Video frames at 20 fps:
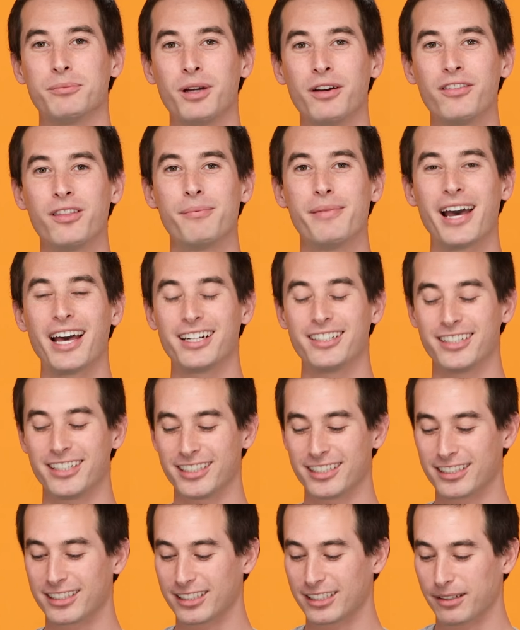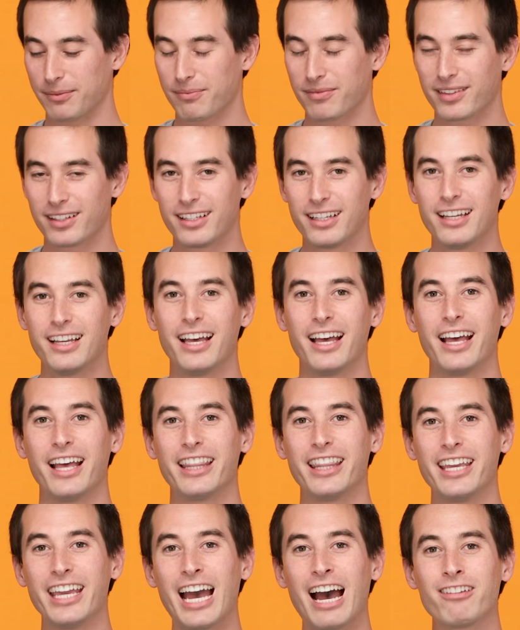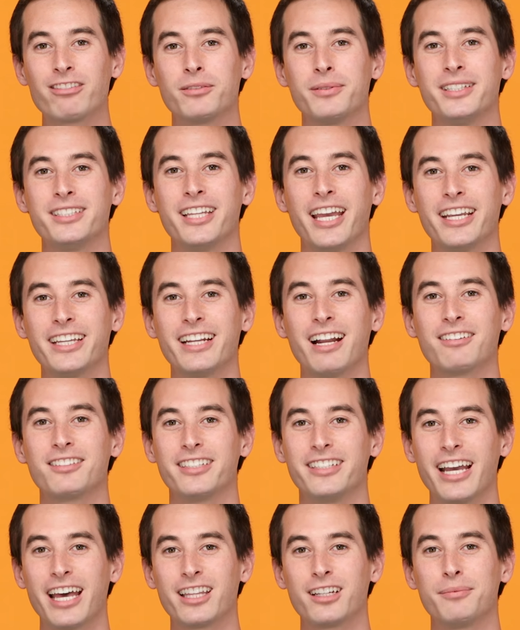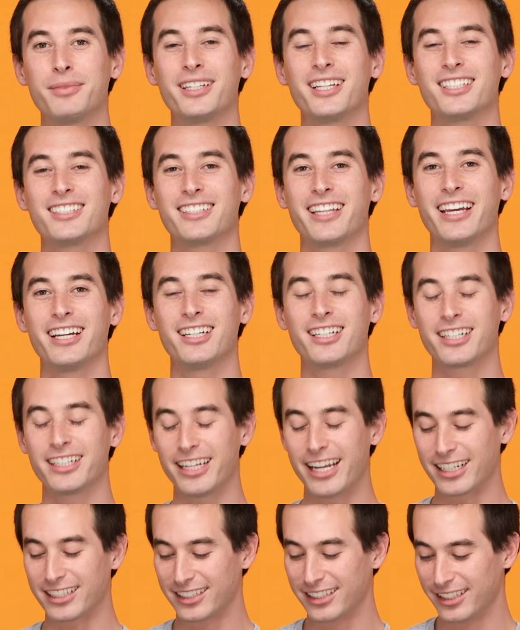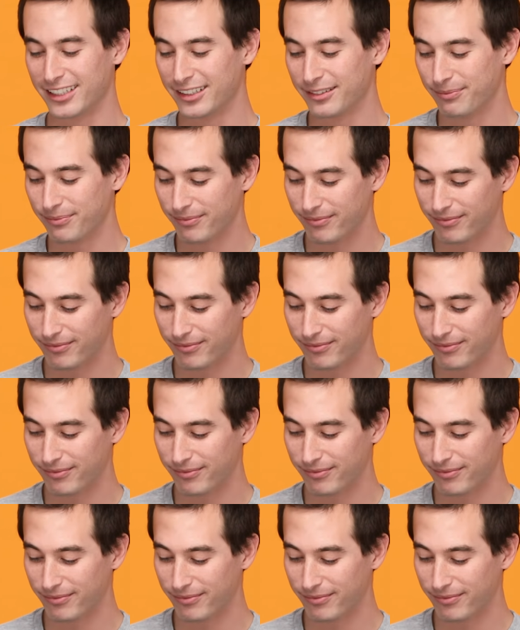remove the batteries. They have to be taken out together because they are connected.